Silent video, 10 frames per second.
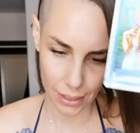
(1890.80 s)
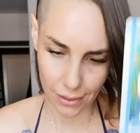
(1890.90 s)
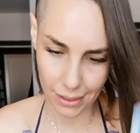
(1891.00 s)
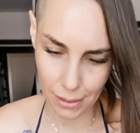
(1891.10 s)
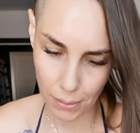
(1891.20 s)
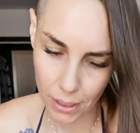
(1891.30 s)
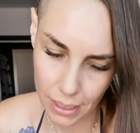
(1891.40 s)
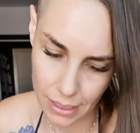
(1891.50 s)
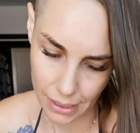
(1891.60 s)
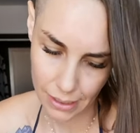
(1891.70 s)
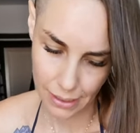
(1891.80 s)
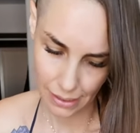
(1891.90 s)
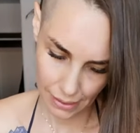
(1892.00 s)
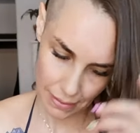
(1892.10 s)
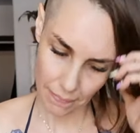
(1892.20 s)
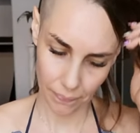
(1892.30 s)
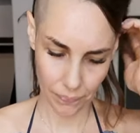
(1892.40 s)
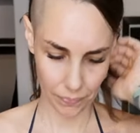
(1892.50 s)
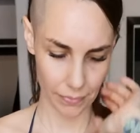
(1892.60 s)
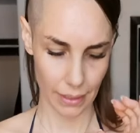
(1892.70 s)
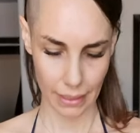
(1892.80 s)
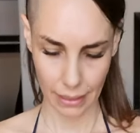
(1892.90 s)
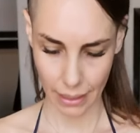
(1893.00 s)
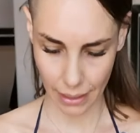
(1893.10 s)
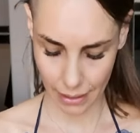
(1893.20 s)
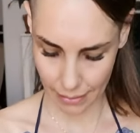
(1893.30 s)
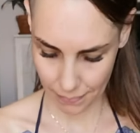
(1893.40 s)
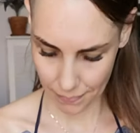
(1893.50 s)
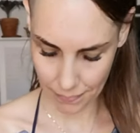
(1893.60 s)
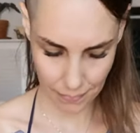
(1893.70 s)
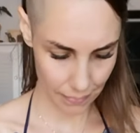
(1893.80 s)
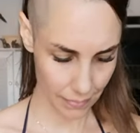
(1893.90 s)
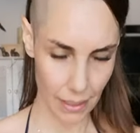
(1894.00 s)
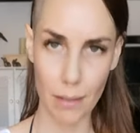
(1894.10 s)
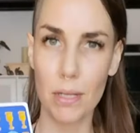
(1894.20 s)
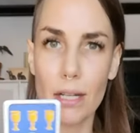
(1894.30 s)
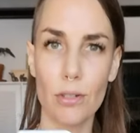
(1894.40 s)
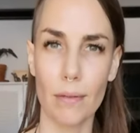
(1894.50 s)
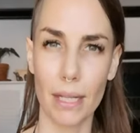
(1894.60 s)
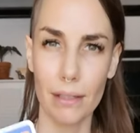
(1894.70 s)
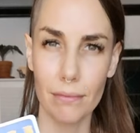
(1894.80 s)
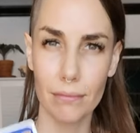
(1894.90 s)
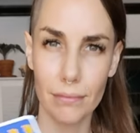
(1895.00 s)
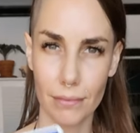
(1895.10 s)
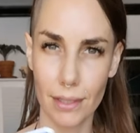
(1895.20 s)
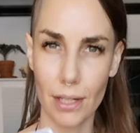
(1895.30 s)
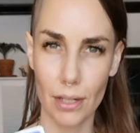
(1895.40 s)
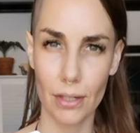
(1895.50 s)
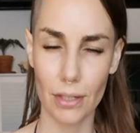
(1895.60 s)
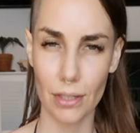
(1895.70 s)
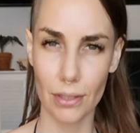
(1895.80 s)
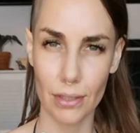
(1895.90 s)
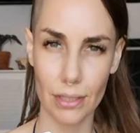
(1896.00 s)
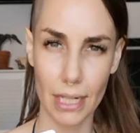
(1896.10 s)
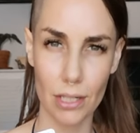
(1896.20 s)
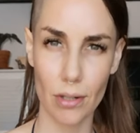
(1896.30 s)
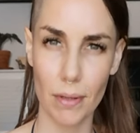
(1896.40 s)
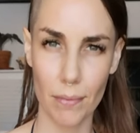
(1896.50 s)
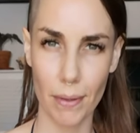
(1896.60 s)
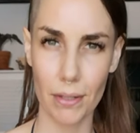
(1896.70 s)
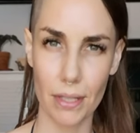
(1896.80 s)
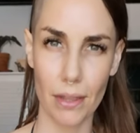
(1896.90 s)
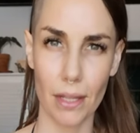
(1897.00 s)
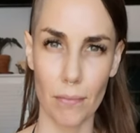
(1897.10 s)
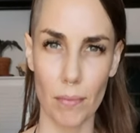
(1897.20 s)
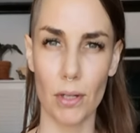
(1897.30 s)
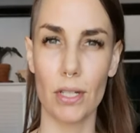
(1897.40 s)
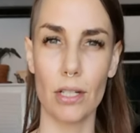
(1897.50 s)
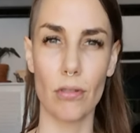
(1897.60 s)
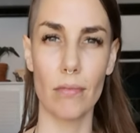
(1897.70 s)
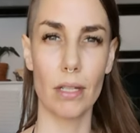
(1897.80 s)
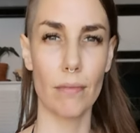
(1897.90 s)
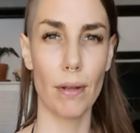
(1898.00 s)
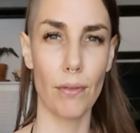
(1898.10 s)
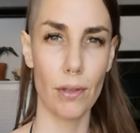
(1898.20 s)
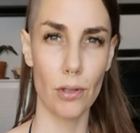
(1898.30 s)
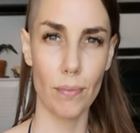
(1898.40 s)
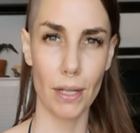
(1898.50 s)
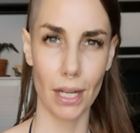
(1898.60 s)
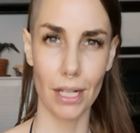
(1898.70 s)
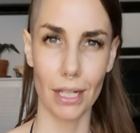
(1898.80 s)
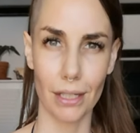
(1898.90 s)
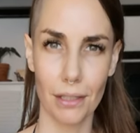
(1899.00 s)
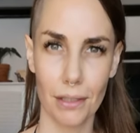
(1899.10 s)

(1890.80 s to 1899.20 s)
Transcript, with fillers: Create your experiences. Um, keep daydreaming. You're, you're daydreaming about something. Maybe you're daydreaming about the new beginning